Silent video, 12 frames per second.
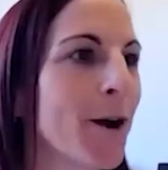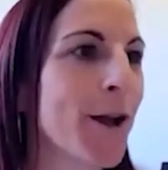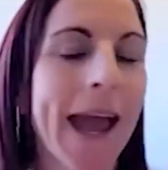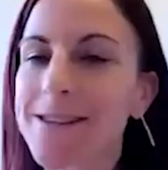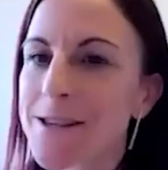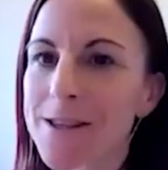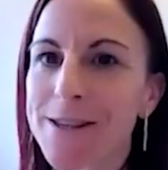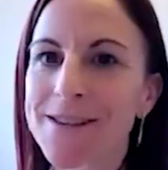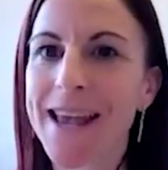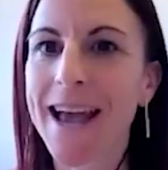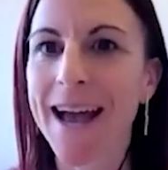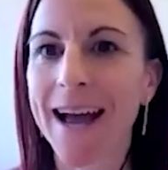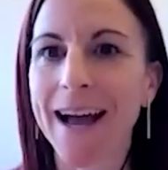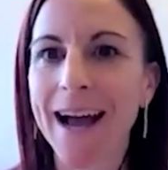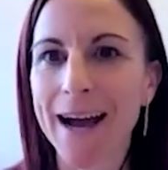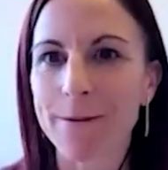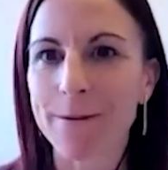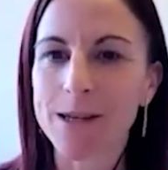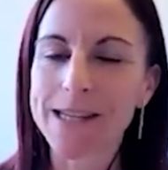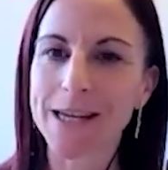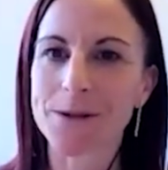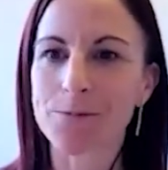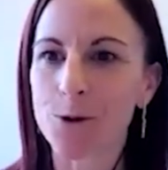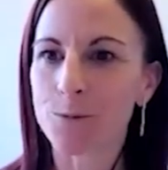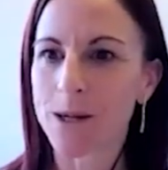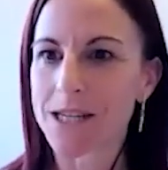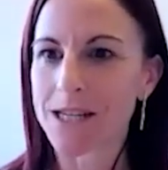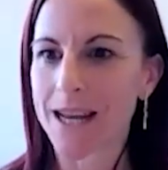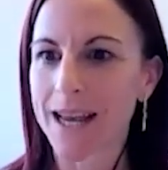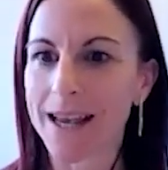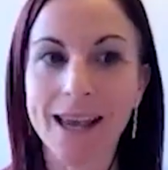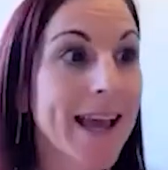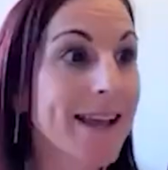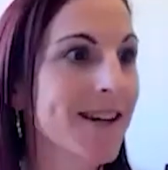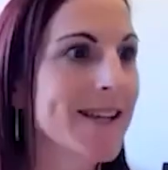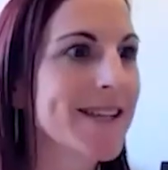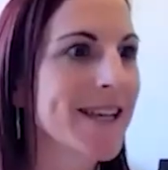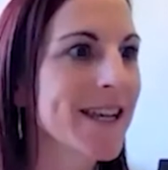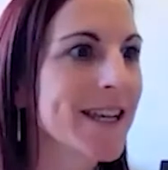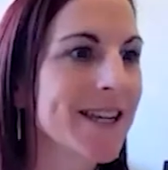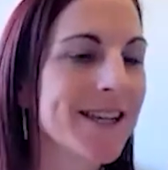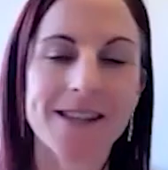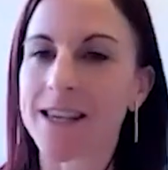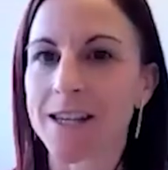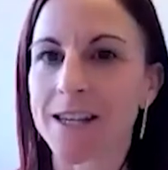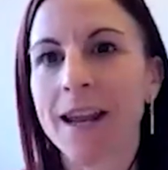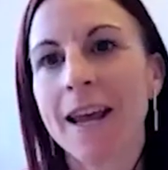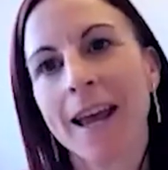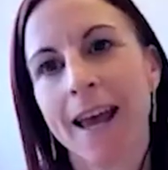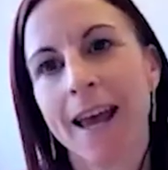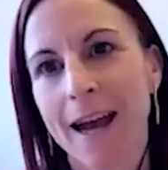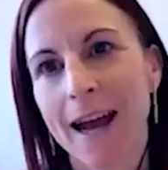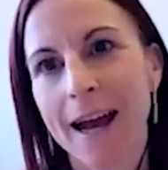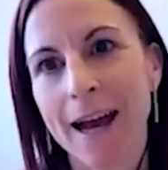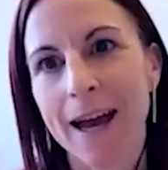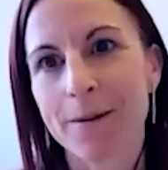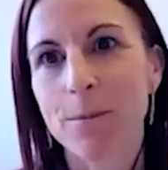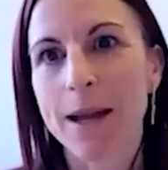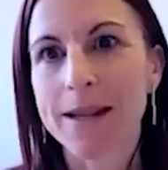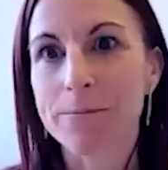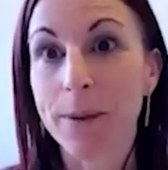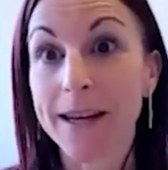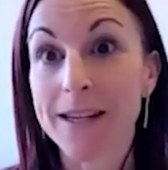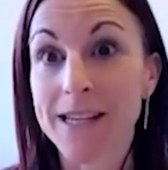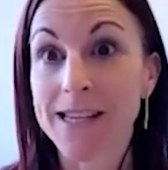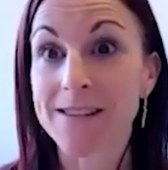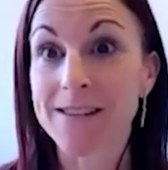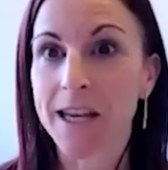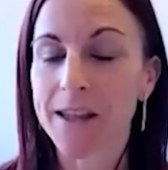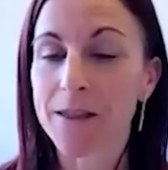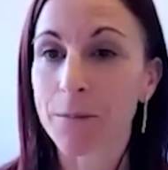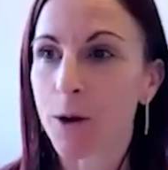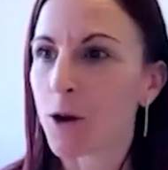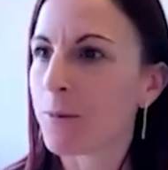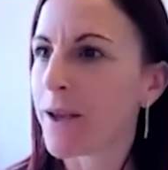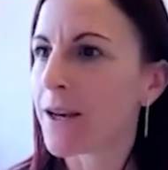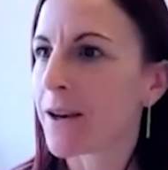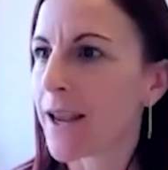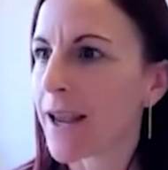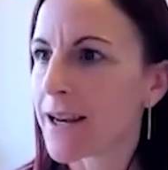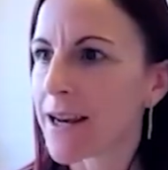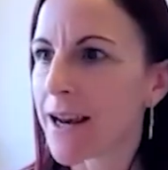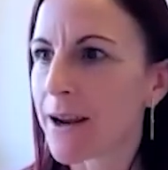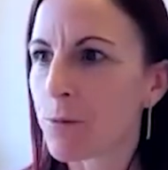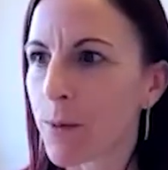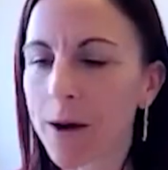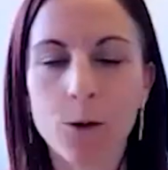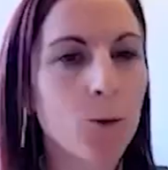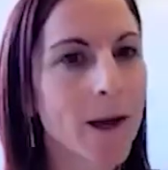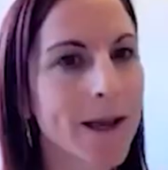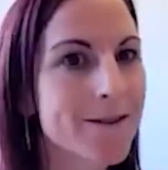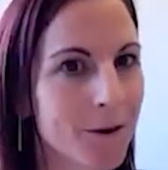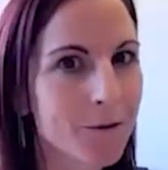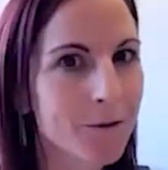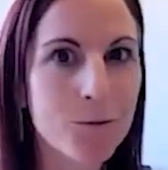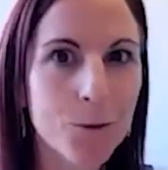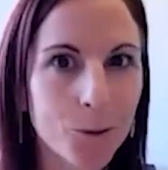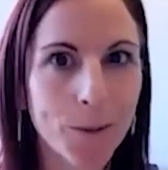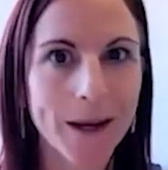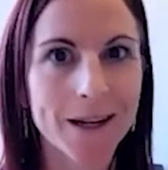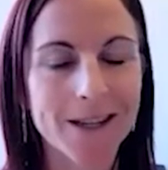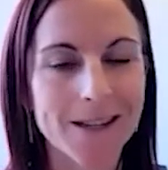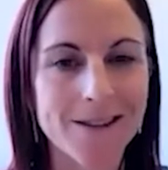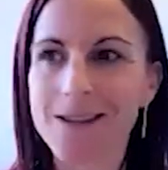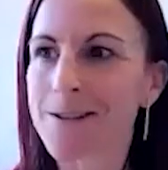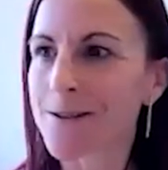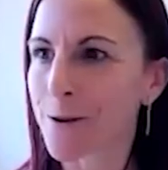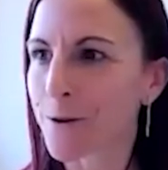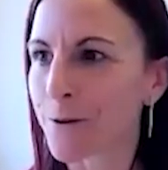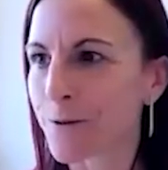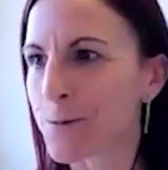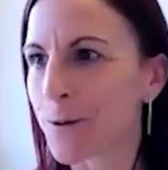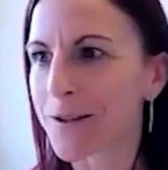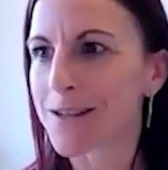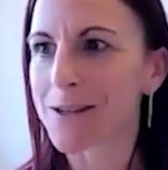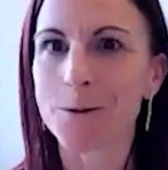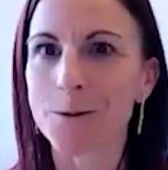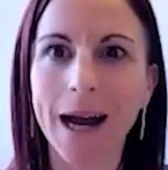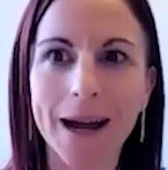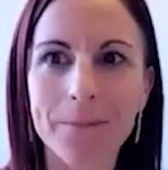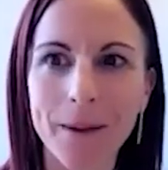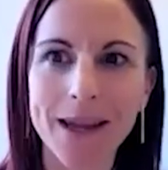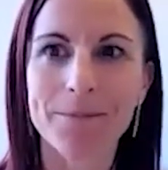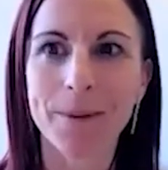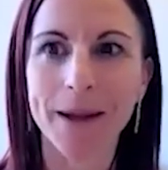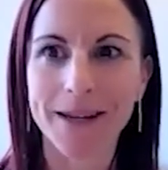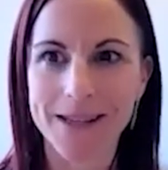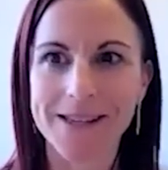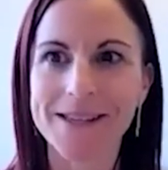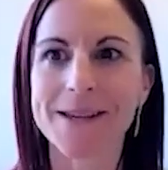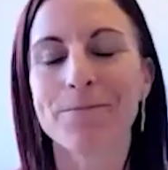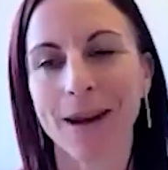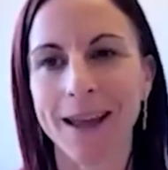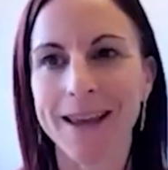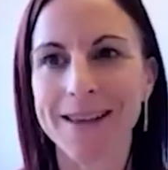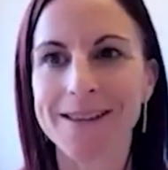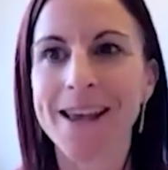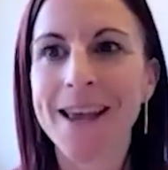Okay, so this is our dashboard, which, as I said, is in beta testing at the moment, and we're always looking for more beta testers. So if you want to be a beta tester, please